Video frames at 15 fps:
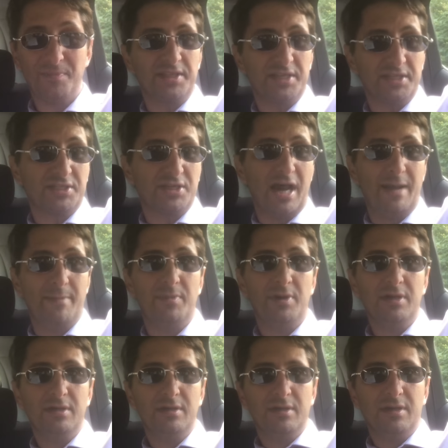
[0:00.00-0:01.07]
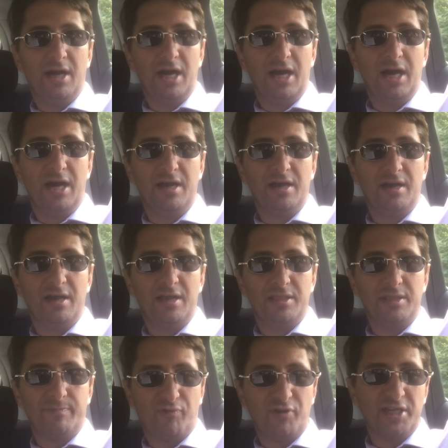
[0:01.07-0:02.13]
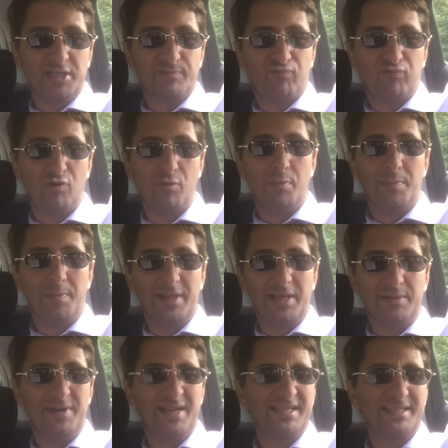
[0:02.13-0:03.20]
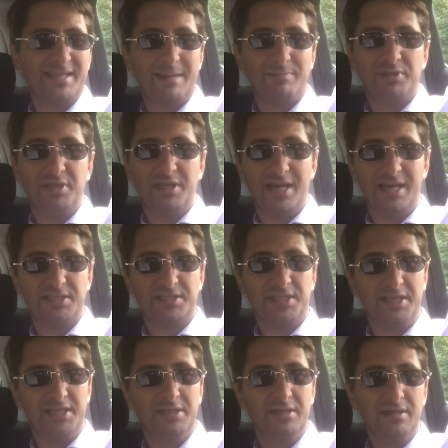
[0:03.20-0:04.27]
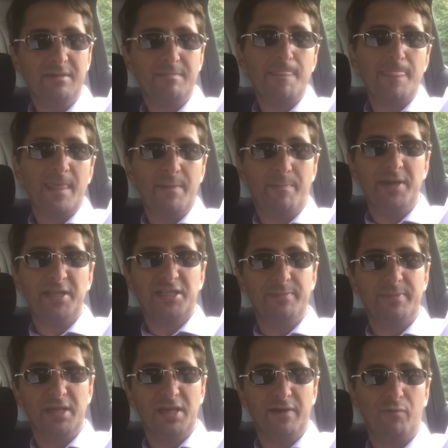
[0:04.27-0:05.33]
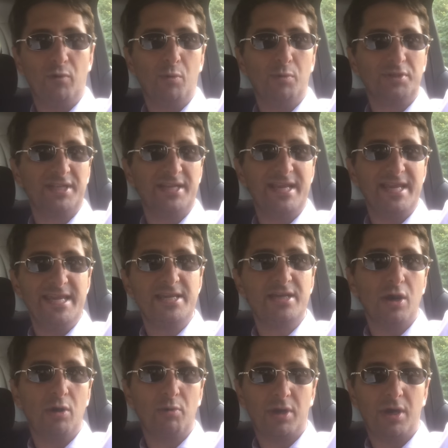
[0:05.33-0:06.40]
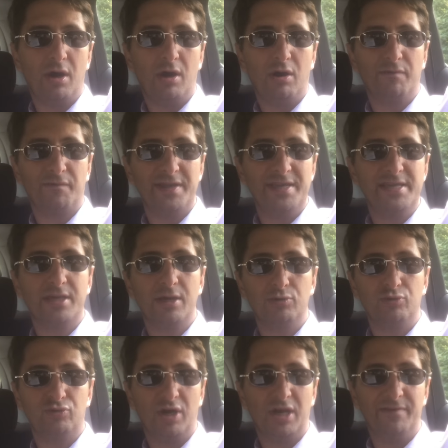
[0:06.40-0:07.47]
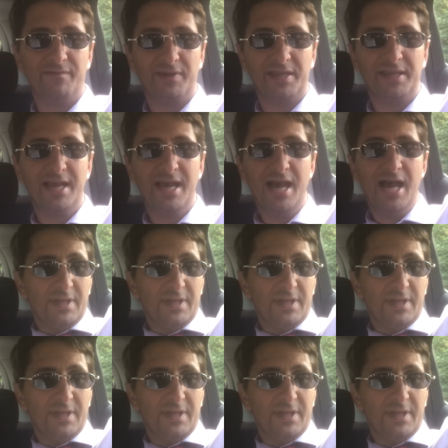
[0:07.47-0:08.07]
And at this time, uh, the Prius probably had been accepted as the epitome of what was an eco car for eco driving.